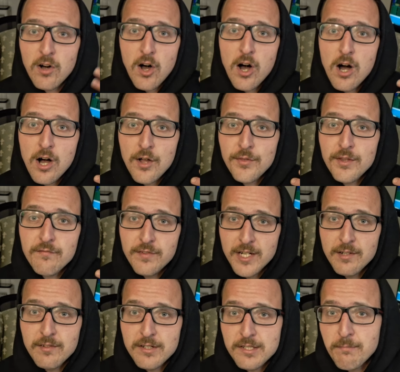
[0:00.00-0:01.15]
on the
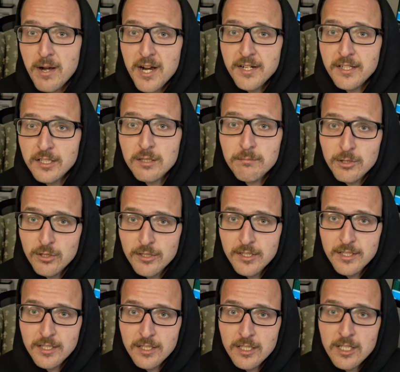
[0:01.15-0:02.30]
Verus mining
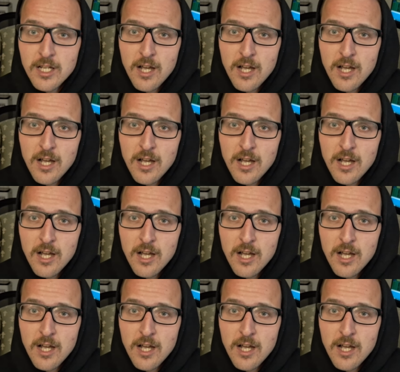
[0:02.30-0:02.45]
community.